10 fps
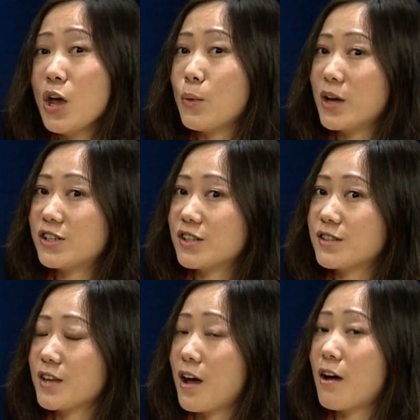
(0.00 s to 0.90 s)
which is
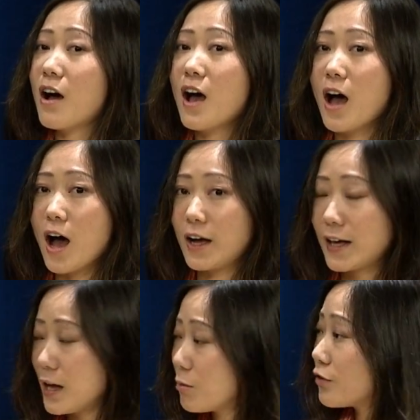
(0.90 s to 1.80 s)
the
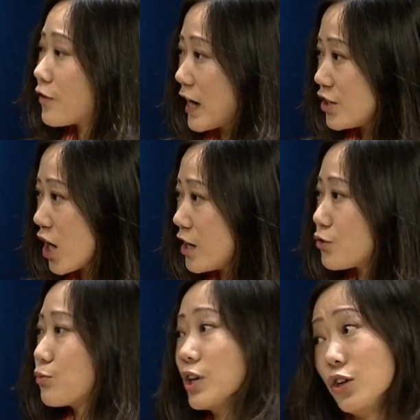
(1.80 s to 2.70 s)
cable franchise
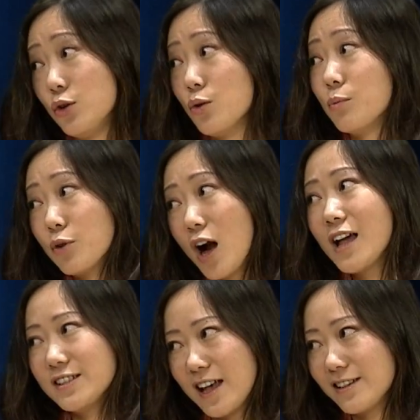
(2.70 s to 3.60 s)
renewal
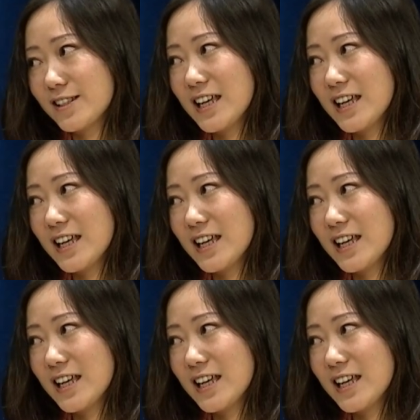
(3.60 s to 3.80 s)
process.